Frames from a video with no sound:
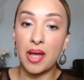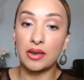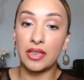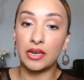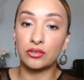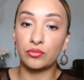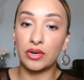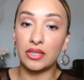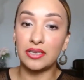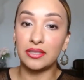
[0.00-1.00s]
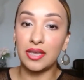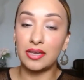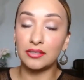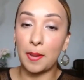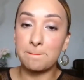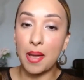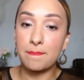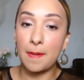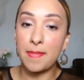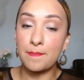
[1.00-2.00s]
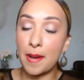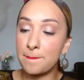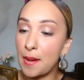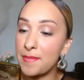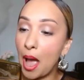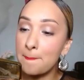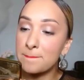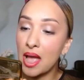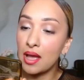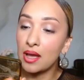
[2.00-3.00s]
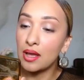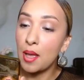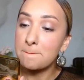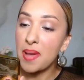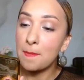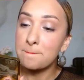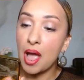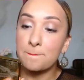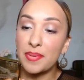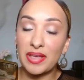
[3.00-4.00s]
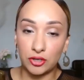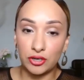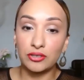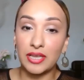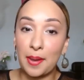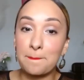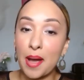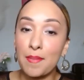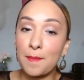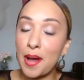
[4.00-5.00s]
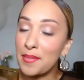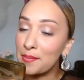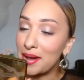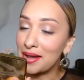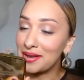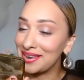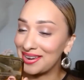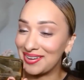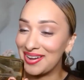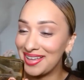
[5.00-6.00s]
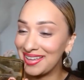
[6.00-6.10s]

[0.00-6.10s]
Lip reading: Then I do one of these things. Mama, mama, mama. Make sure you say mama, mama, mama. No.